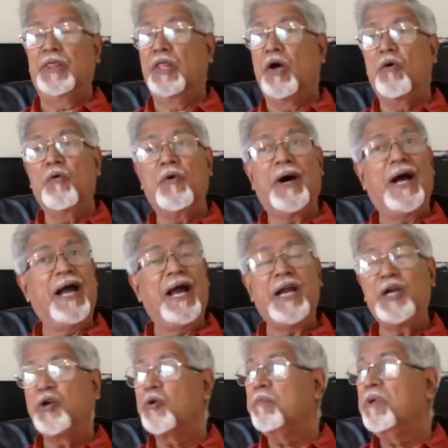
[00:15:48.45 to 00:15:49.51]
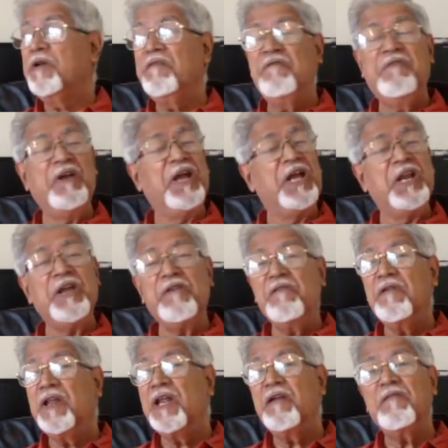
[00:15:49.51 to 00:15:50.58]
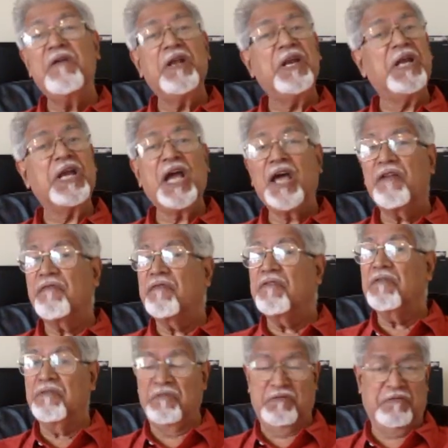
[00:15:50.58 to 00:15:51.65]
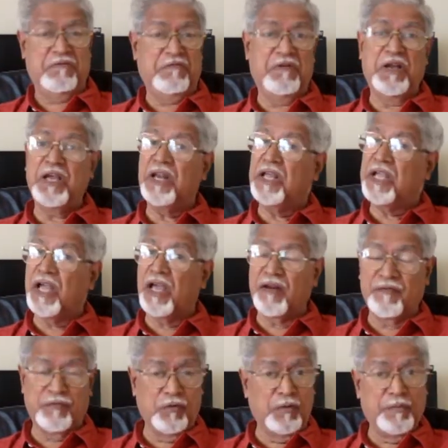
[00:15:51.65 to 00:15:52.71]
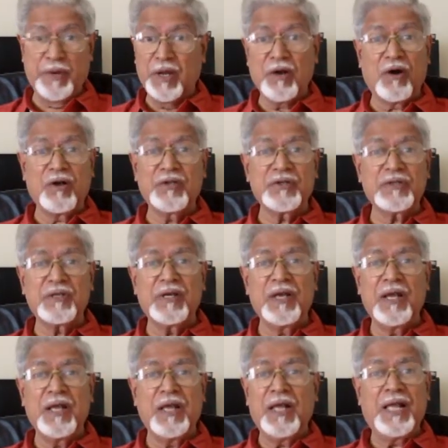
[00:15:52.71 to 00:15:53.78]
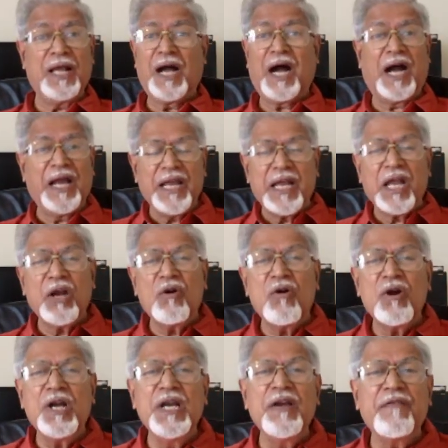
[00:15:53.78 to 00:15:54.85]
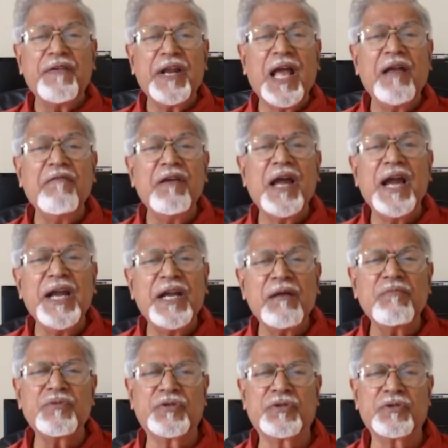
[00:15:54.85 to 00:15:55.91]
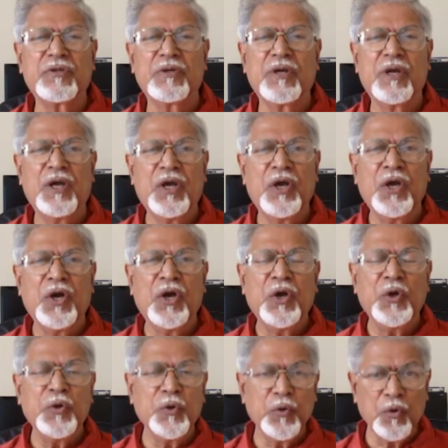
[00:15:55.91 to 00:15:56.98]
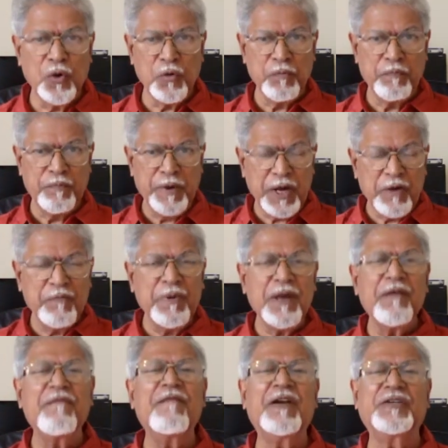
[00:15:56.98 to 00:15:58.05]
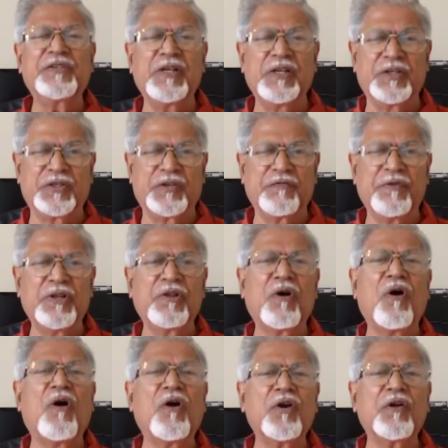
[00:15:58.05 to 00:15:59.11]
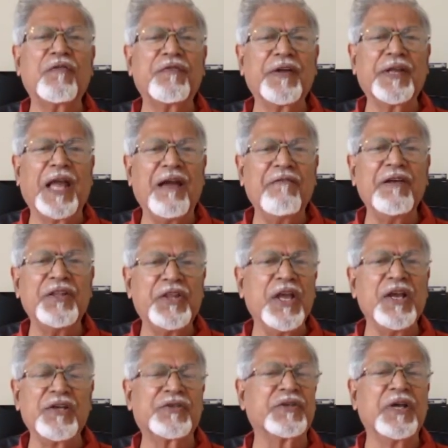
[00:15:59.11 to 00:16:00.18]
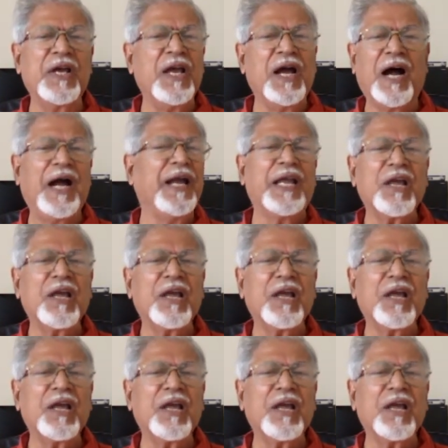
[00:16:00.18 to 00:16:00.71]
Now I had to be very careful because I cannot lift heavy items. You know, big vessels with lot of heavy things I